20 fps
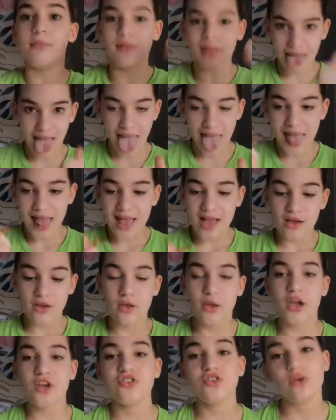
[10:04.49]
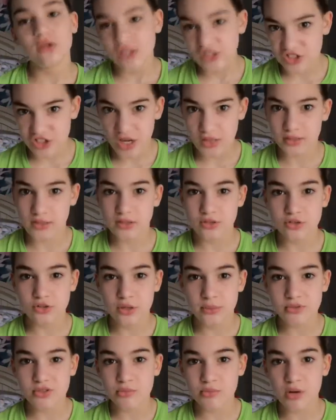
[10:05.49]
Bleh. You guys should always check the
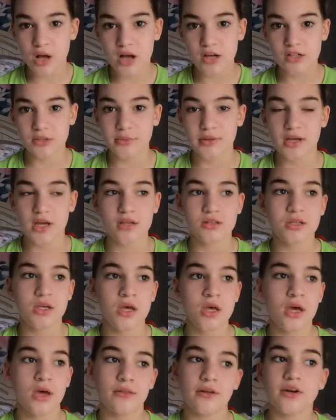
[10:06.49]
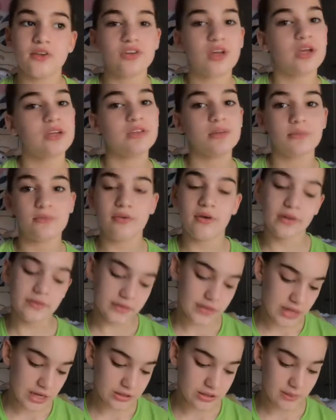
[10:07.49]
description box because there's like some fun
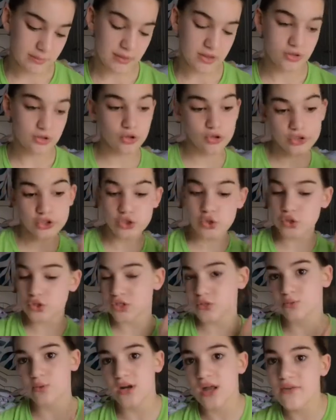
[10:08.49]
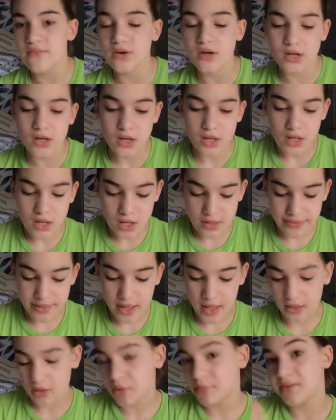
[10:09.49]
things like my socials and whatever
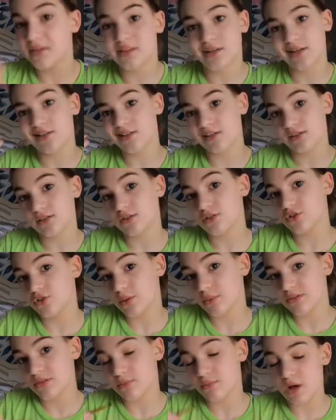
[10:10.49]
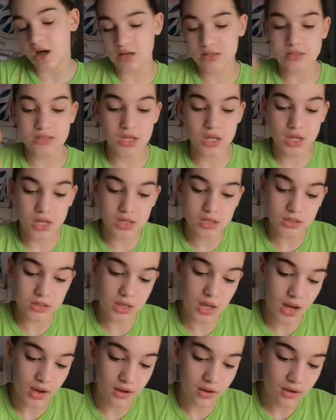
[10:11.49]
that could be linked in the description box. And
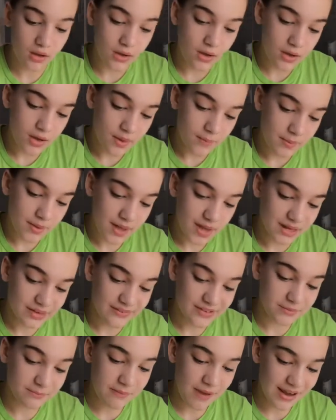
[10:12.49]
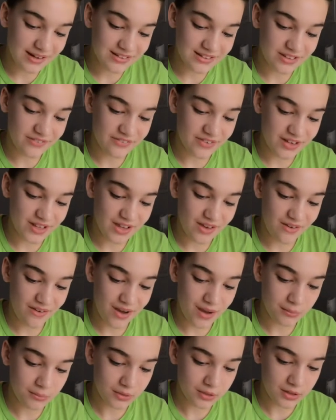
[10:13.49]
yeah, but anyways, back to the video.
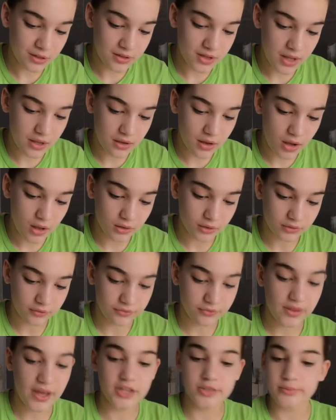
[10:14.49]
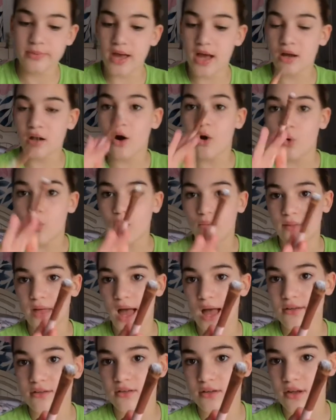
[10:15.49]
I'm just gonna take color flashback. Oh,
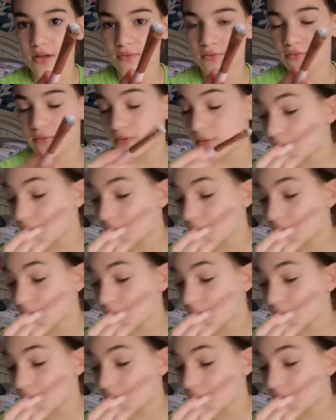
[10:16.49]
that's a different.